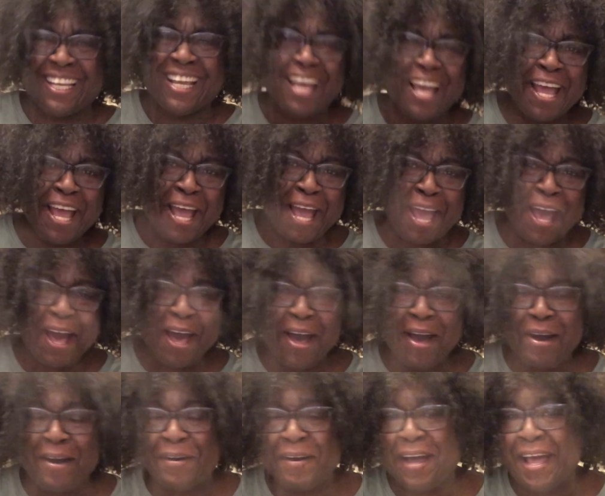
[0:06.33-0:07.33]

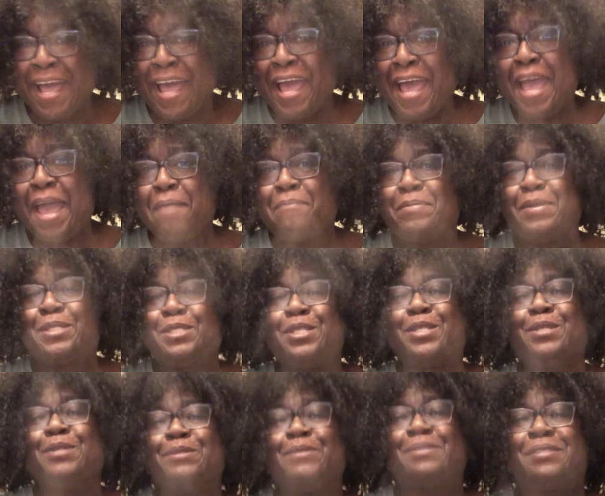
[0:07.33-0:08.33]
Oh, happy
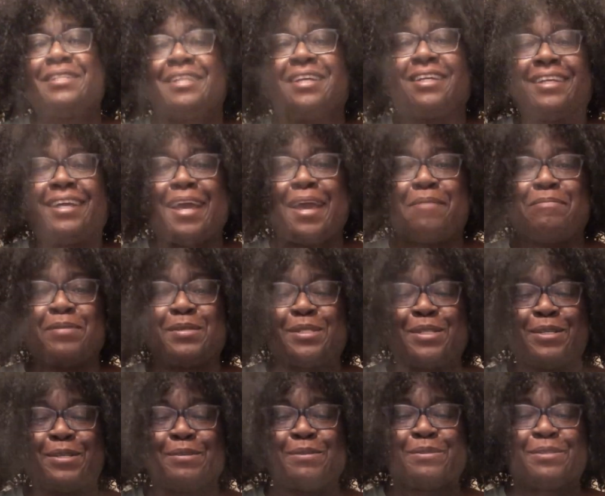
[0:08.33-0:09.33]
Tuesday. Happy
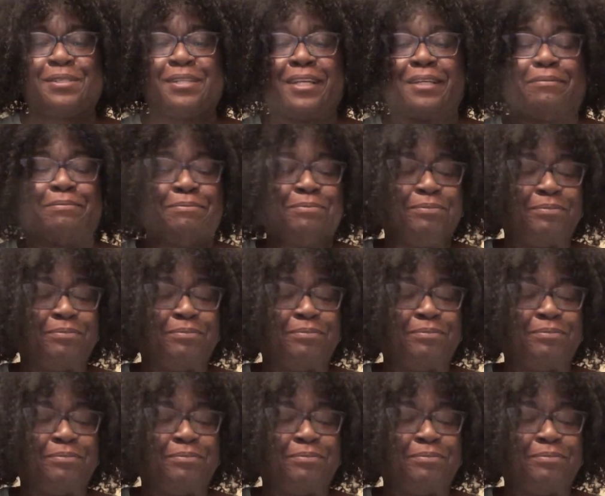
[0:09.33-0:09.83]
Tuesday.